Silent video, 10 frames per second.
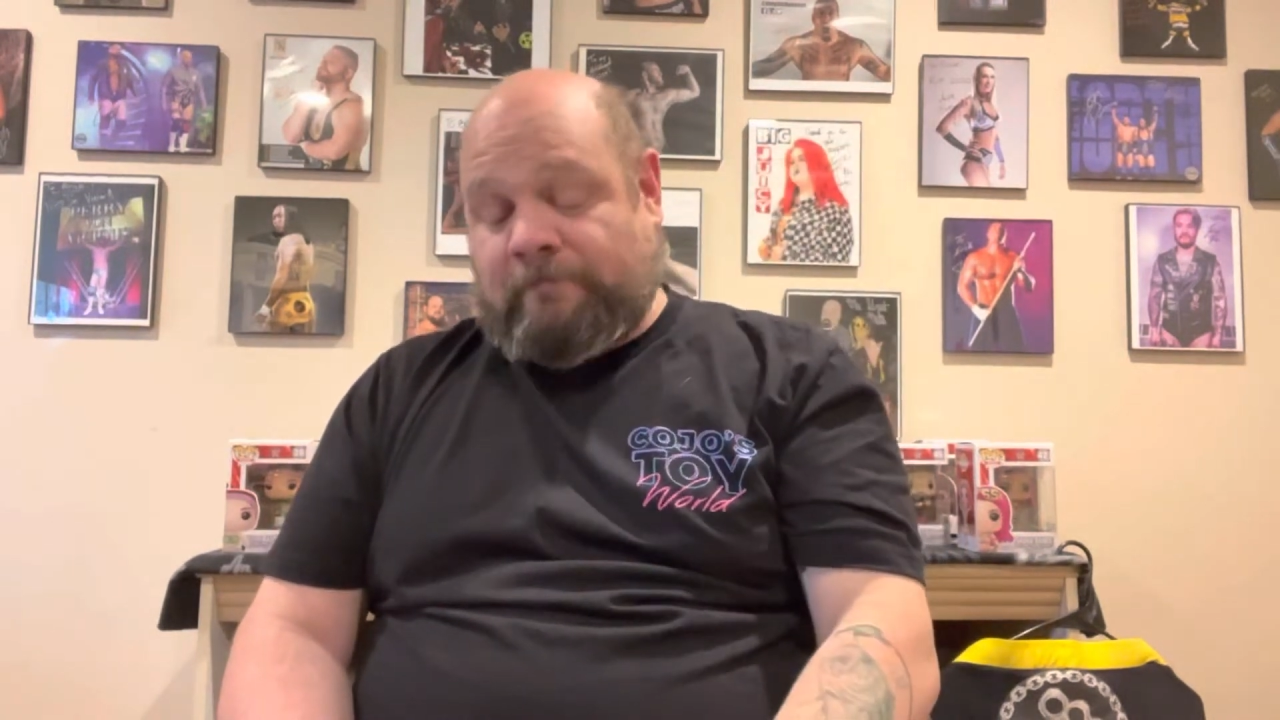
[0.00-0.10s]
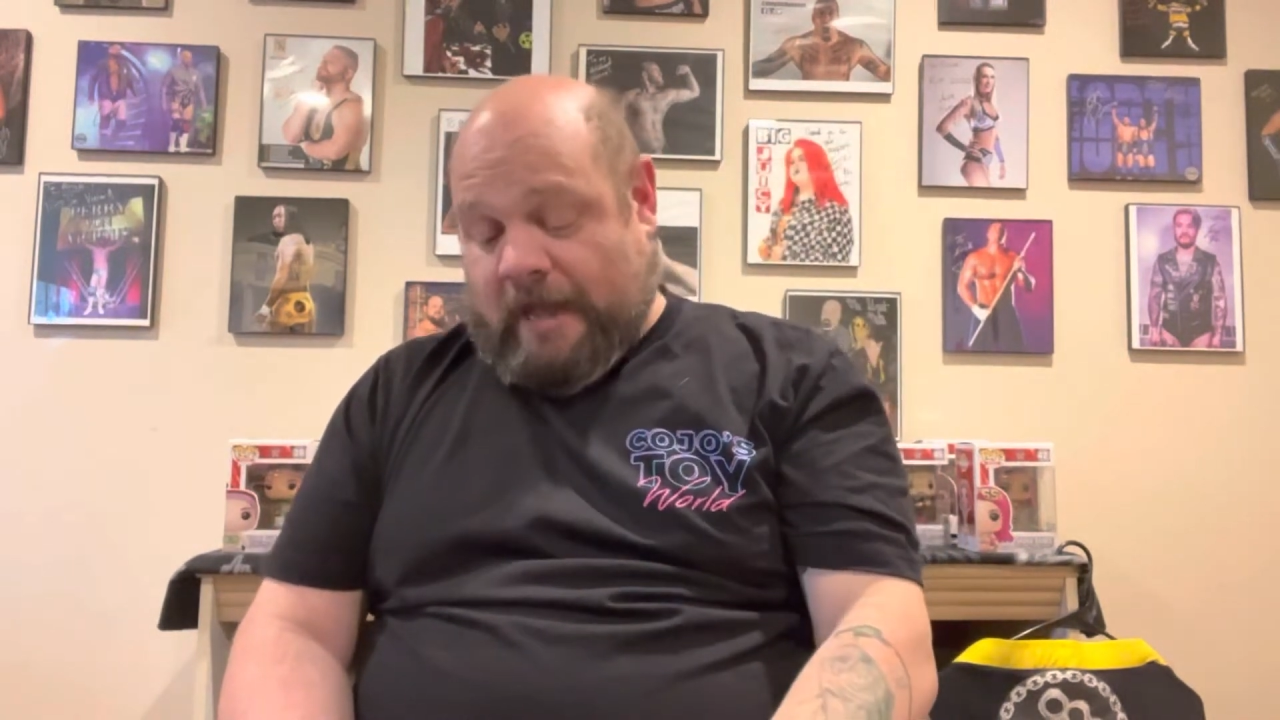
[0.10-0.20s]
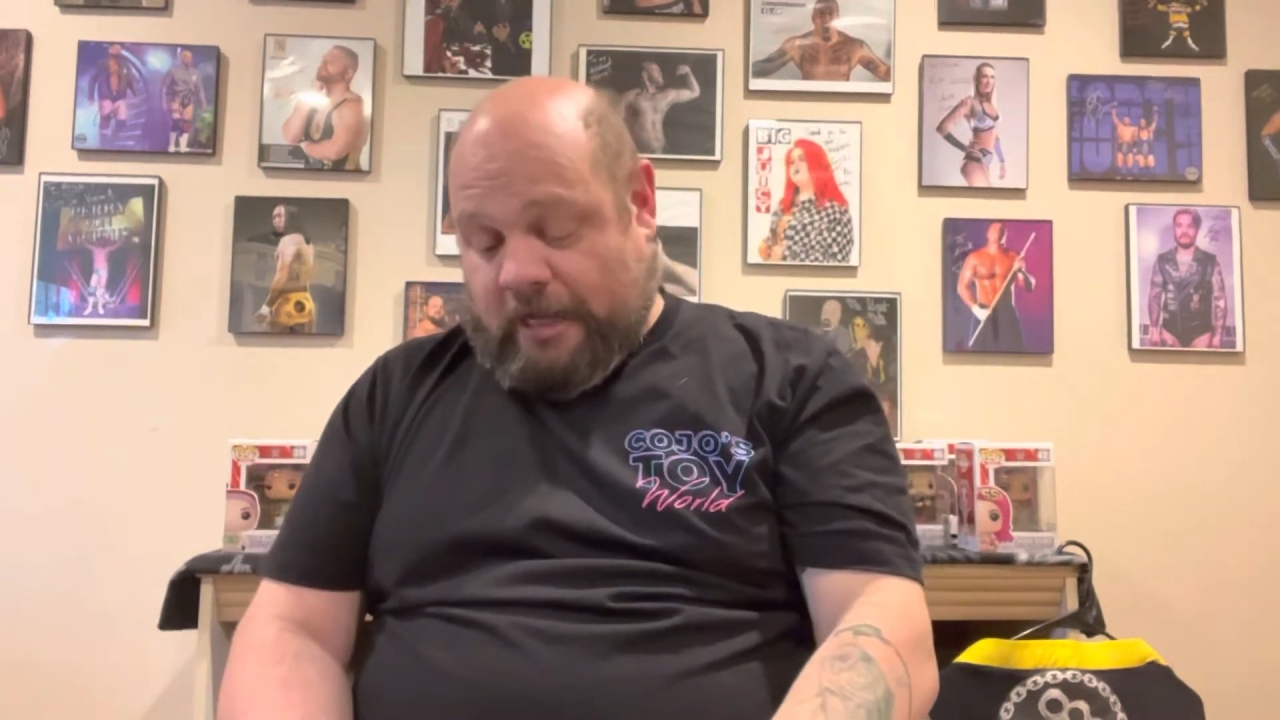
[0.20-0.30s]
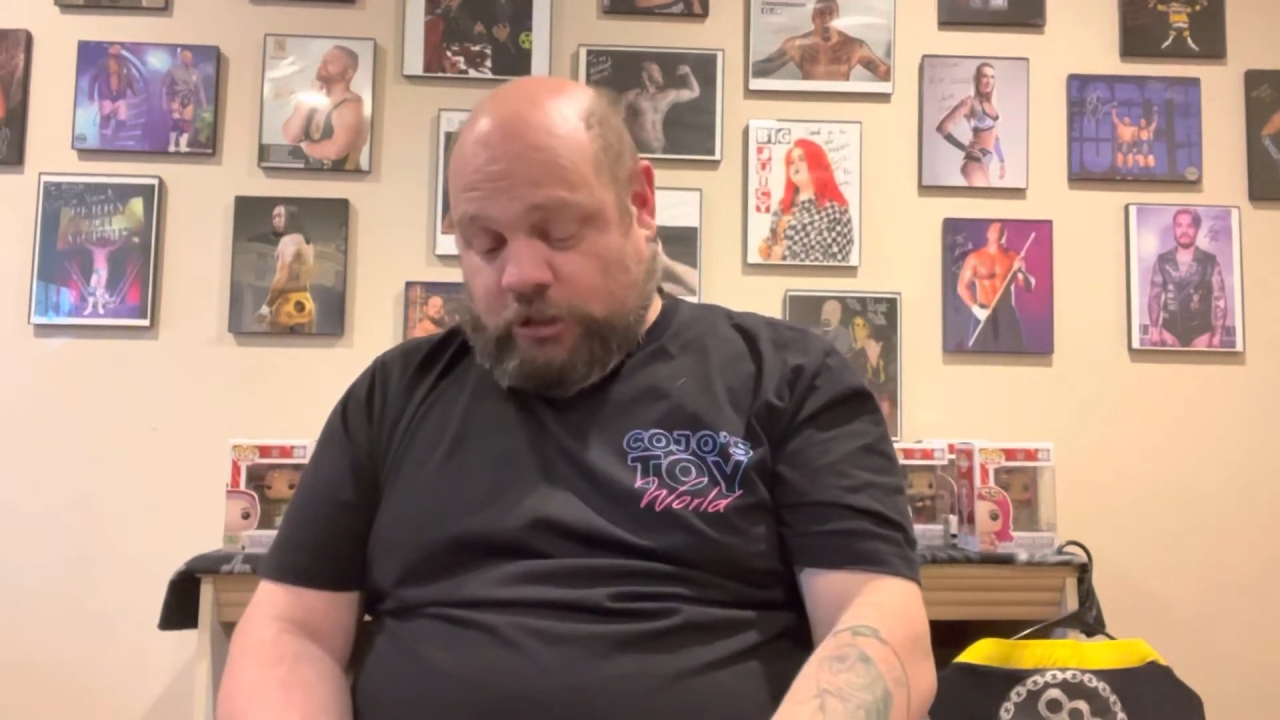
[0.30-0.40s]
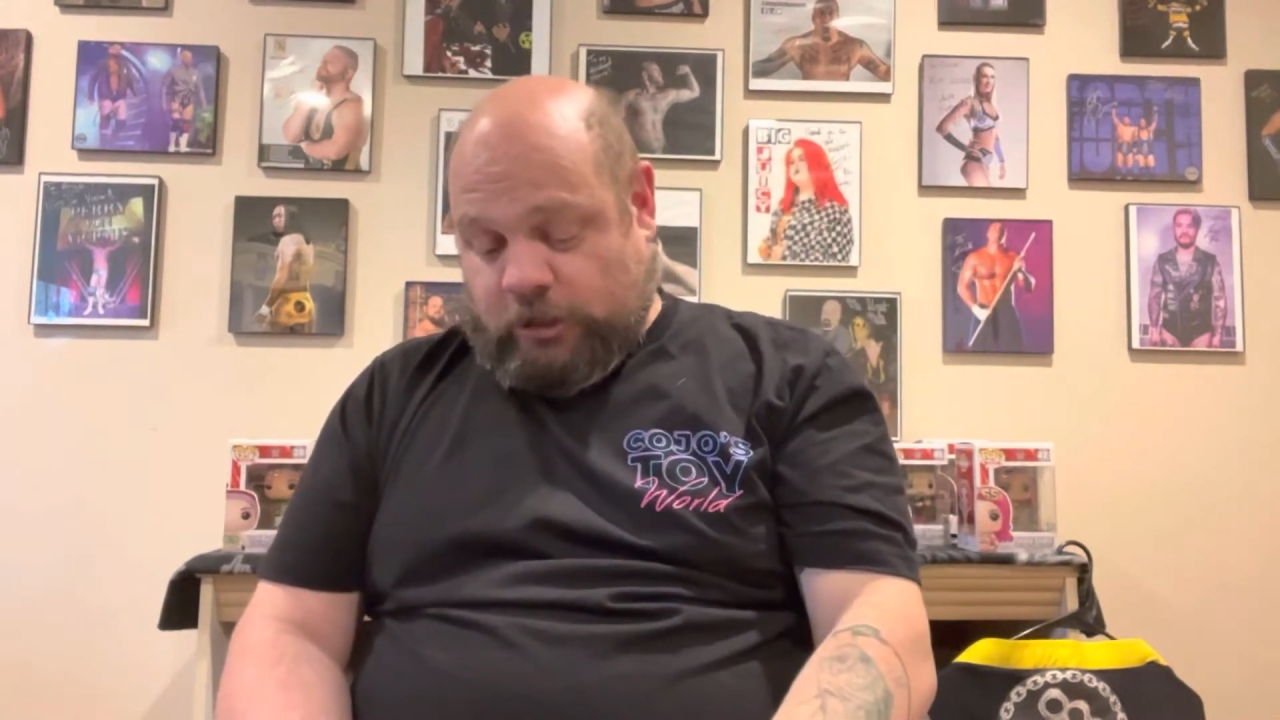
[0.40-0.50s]

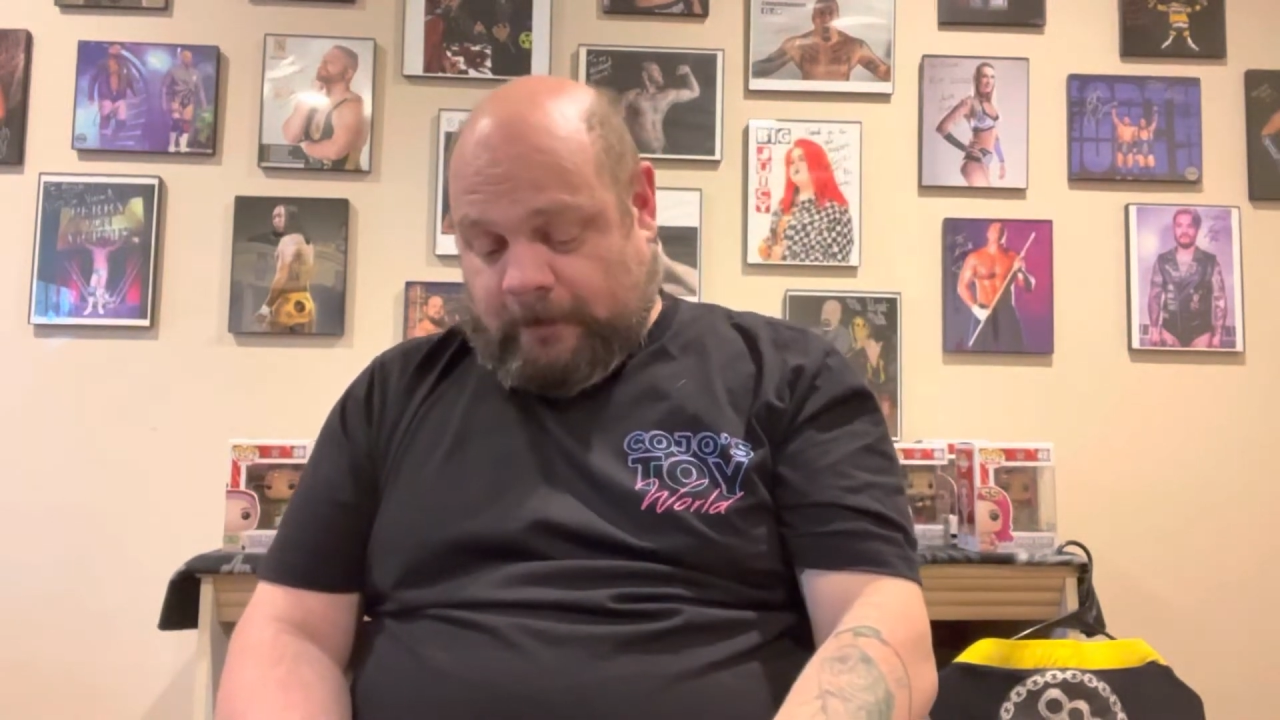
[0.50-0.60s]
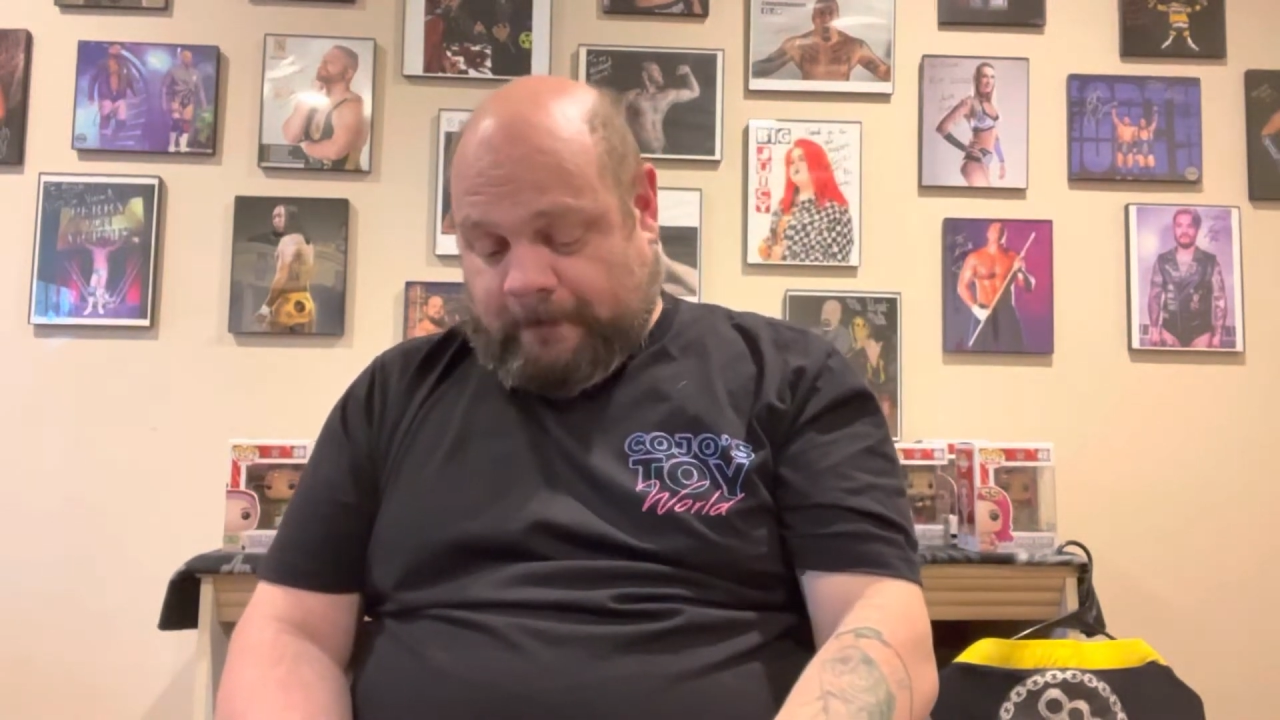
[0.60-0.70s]
match,